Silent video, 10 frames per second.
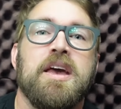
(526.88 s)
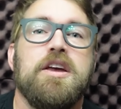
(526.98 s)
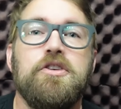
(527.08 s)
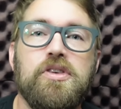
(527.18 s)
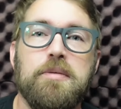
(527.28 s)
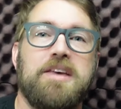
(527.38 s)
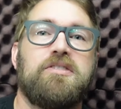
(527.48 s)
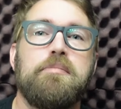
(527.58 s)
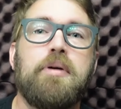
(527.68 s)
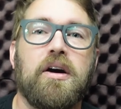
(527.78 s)
here's the
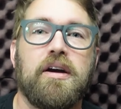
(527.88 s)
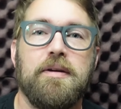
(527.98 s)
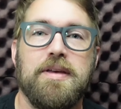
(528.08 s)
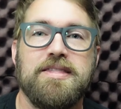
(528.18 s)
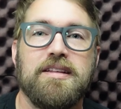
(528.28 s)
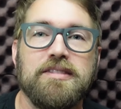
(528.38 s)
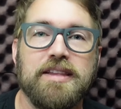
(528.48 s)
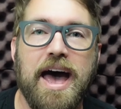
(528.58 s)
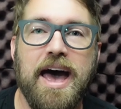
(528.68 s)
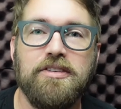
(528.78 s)
amazing part. In the
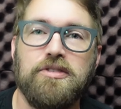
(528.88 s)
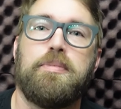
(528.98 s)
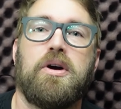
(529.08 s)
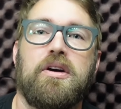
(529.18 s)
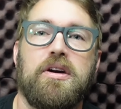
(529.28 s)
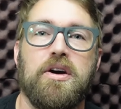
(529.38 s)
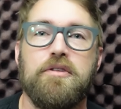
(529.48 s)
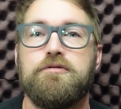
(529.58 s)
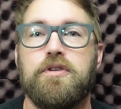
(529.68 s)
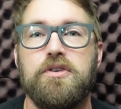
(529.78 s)
last part
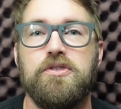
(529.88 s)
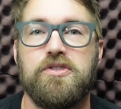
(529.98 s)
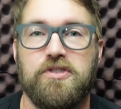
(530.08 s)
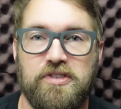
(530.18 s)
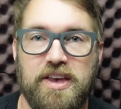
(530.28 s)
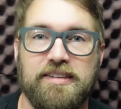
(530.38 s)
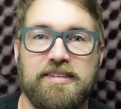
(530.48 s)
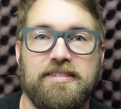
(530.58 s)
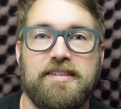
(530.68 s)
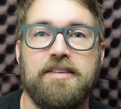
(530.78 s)
of verse 6,
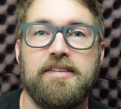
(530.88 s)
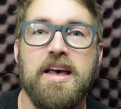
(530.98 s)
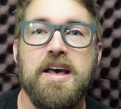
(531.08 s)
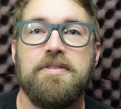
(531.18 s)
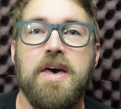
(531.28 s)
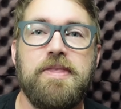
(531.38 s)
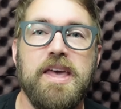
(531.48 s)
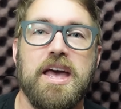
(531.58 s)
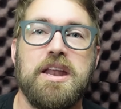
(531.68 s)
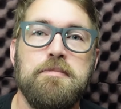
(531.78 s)
it says that
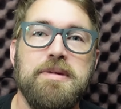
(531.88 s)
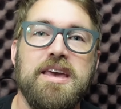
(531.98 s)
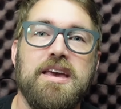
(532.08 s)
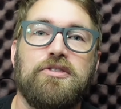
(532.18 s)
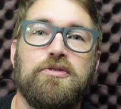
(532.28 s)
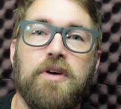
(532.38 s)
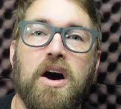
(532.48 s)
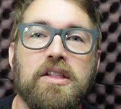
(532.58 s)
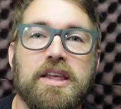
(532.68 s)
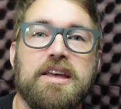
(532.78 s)
the enemy is
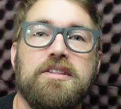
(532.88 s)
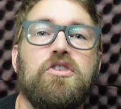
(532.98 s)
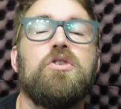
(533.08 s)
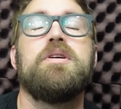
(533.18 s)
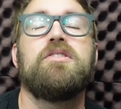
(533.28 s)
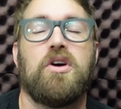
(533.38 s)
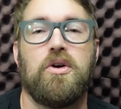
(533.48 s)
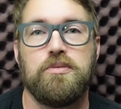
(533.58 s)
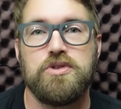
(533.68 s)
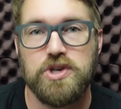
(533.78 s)
falling into his
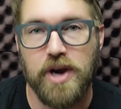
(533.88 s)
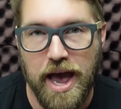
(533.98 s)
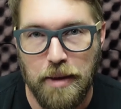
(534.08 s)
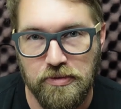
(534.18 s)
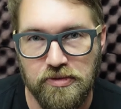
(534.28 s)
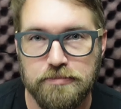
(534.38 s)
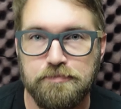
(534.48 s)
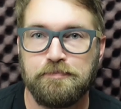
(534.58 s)
own traps.